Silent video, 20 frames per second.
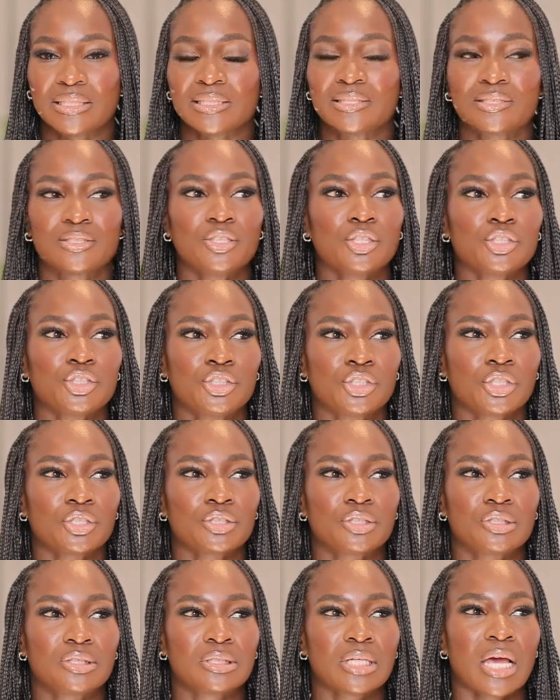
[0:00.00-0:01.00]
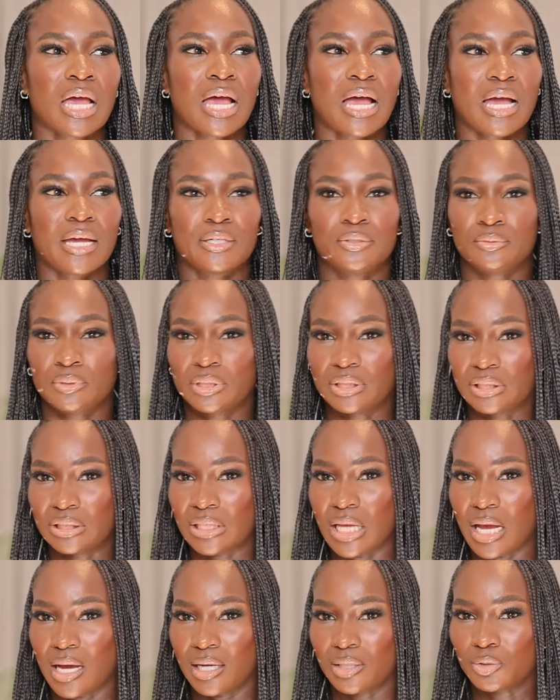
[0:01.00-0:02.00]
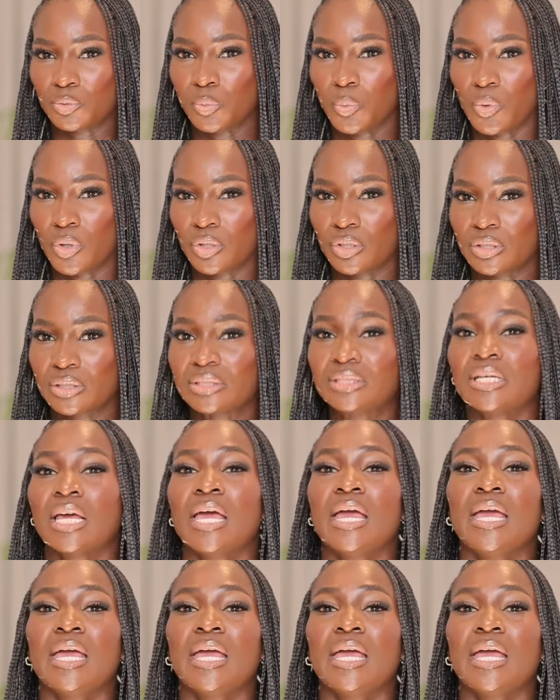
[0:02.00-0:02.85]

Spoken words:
It's not just hydrating outwards,